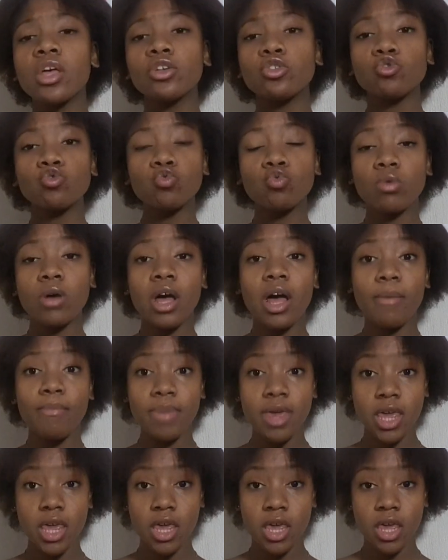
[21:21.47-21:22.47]
So
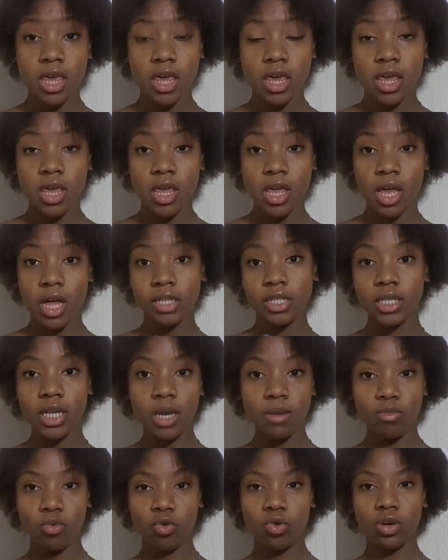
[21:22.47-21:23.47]
me, I
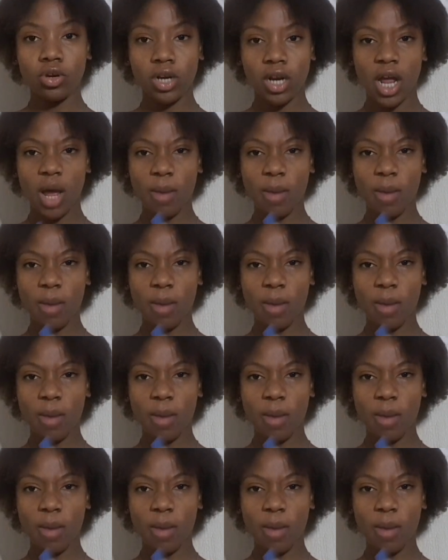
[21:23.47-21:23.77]
tell him.